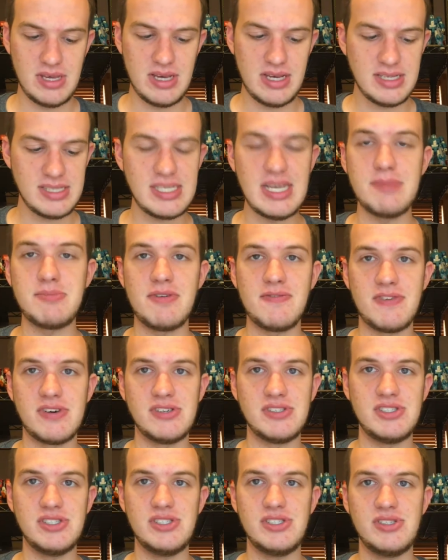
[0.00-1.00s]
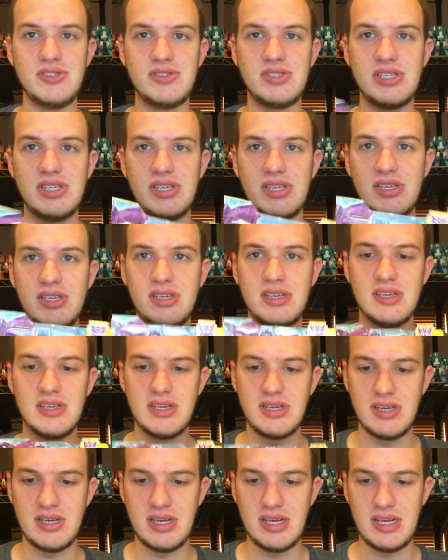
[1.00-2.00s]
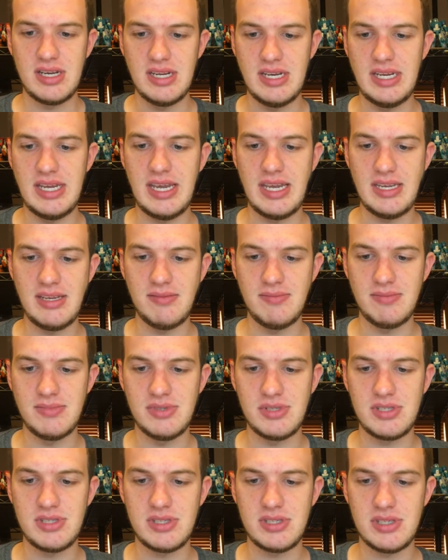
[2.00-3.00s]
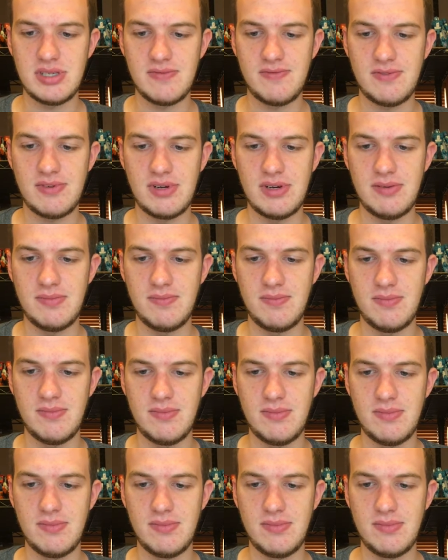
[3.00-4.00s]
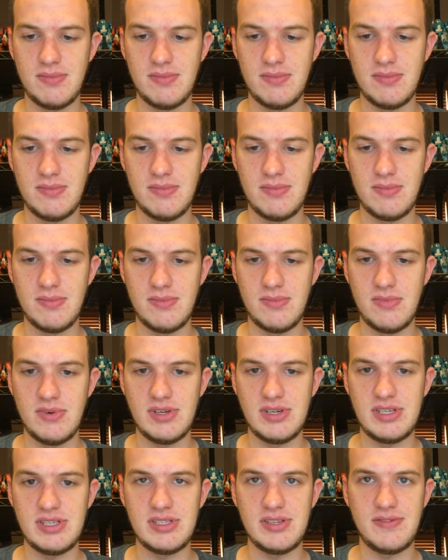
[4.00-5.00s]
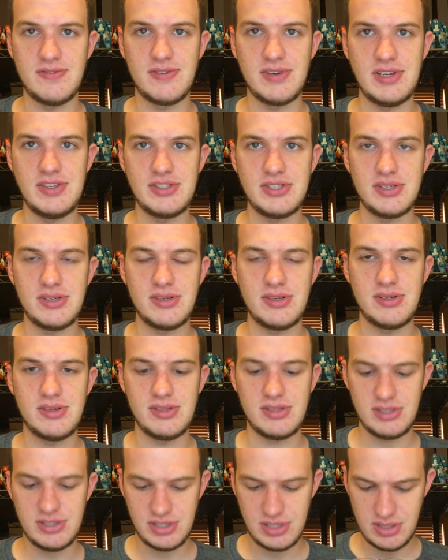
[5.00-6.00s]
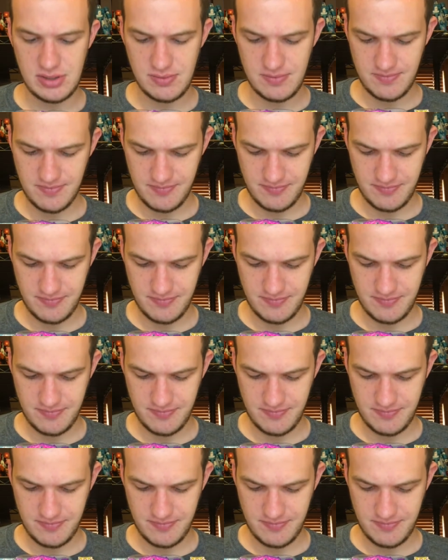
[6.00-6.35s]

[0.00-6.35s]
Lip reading: Cyberverse is using names from, what is it, Frasier, the show?